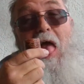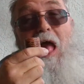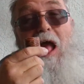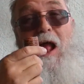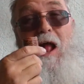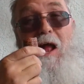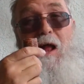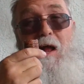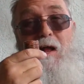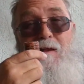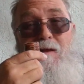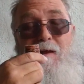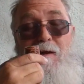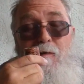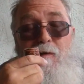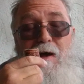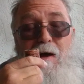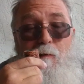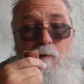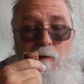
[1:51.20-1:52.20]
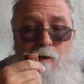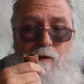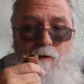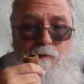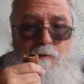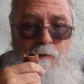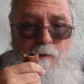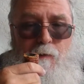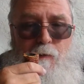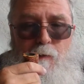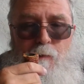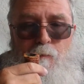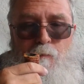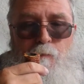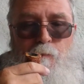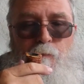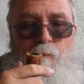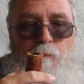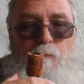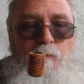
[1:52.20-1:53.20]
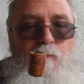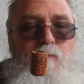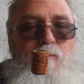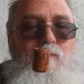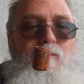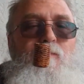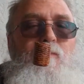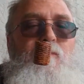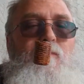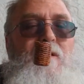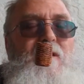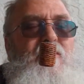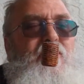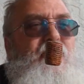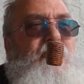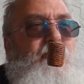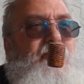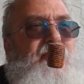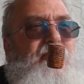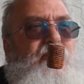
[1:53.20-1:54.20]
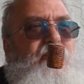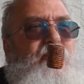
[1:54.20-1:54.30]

that's how that works. Let's see what else is